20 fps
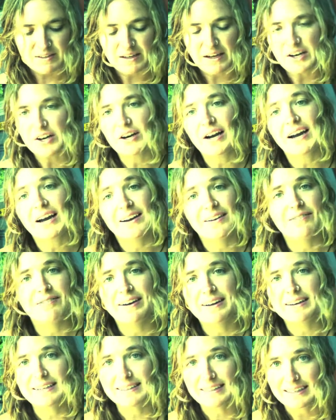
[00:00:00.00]
you're not going to
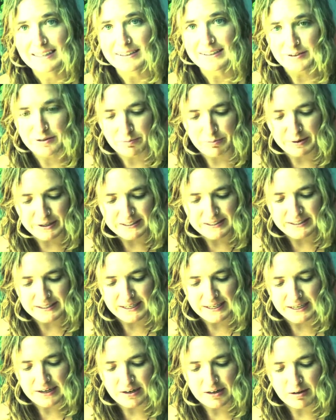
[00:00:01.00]
find it in the hills of
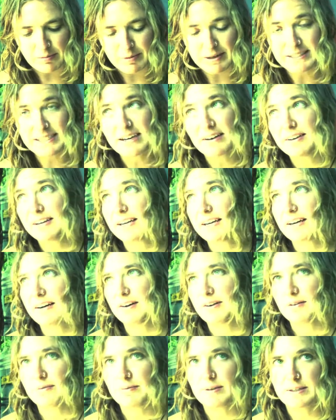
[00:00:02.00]
Boise at all, but down
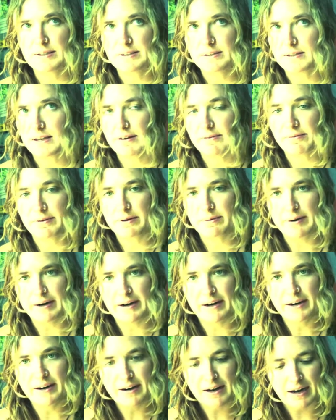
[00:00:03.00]
here it's
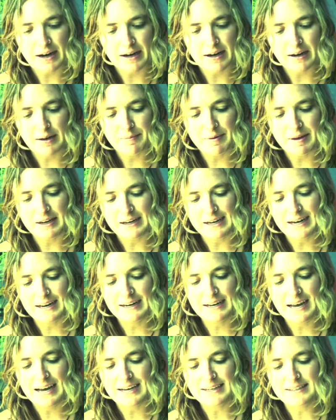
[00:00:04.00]
everywhere. And it kind
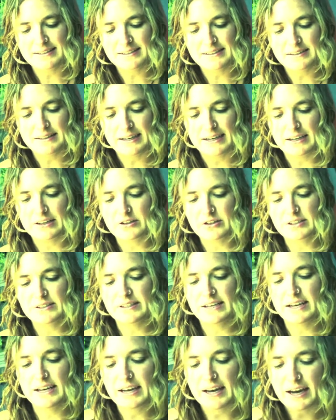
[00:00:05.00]
of looks
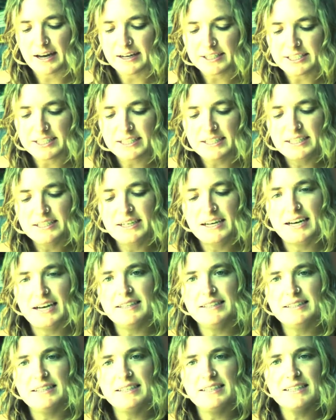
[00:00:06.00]
like ganja, I
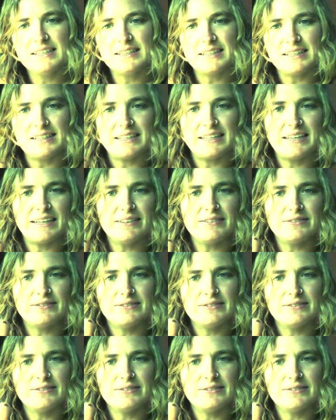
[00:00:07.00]
think, the leaf.